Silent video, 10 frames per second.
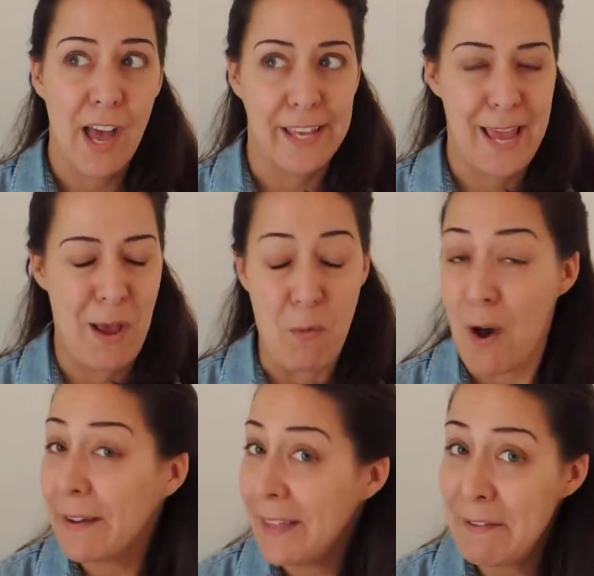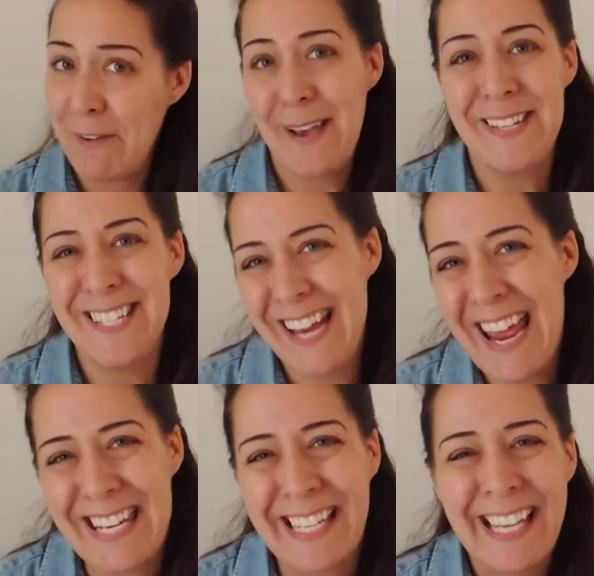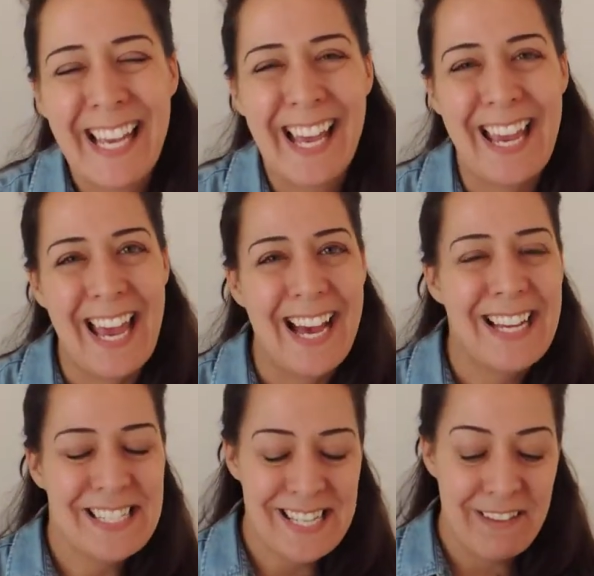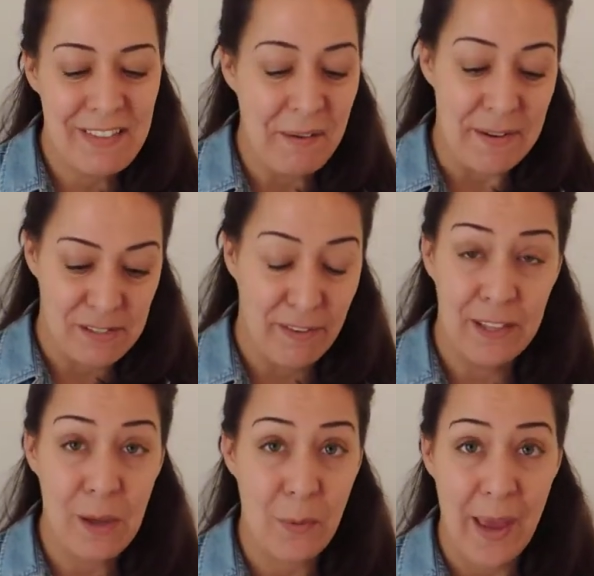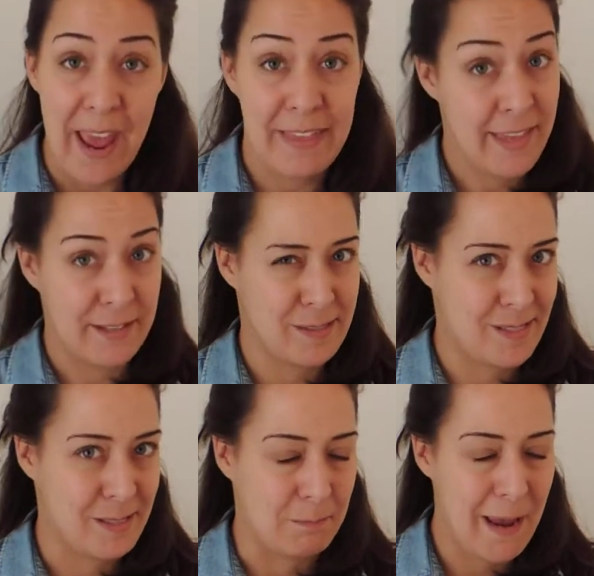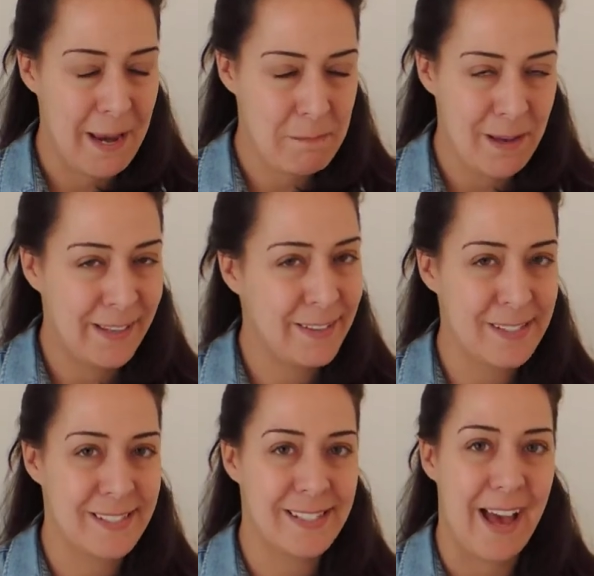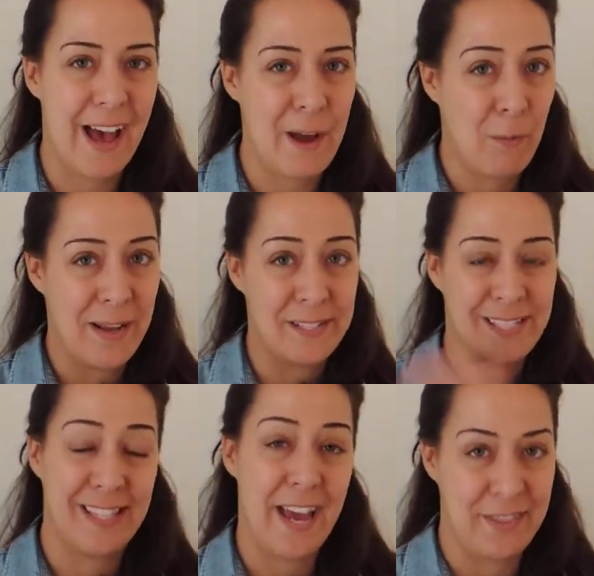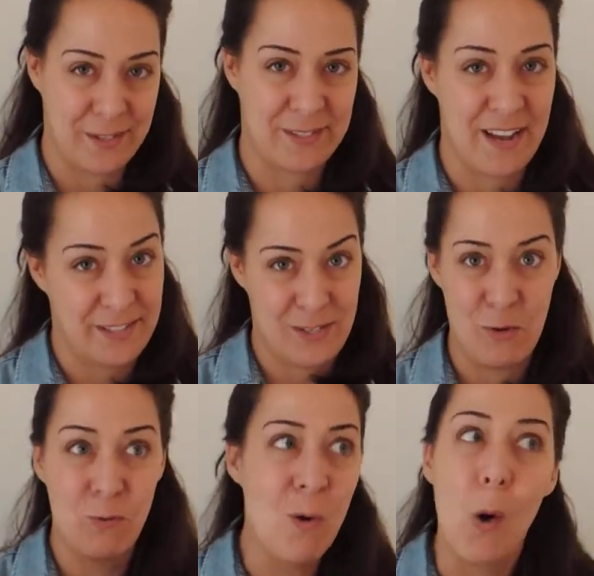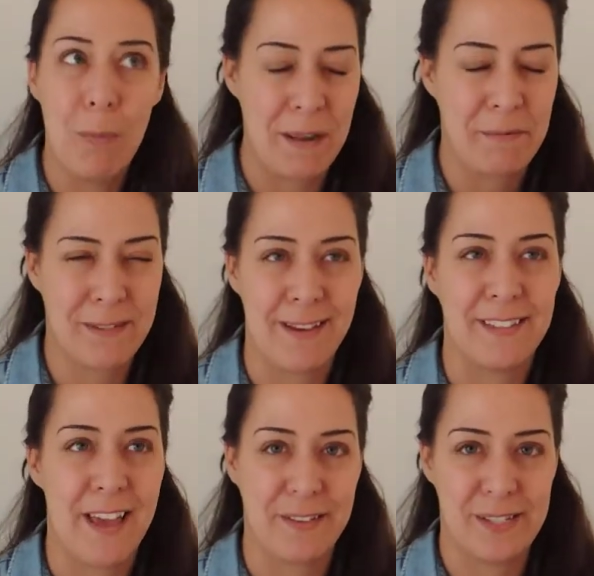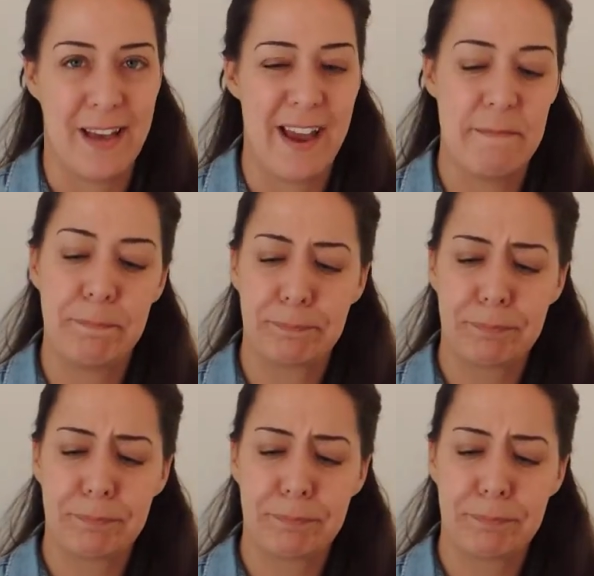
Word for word: I can't walk that fast yet. And even though I was feeling okay, thanks to some pain pills, I went to the other side, so nobody was on the other side.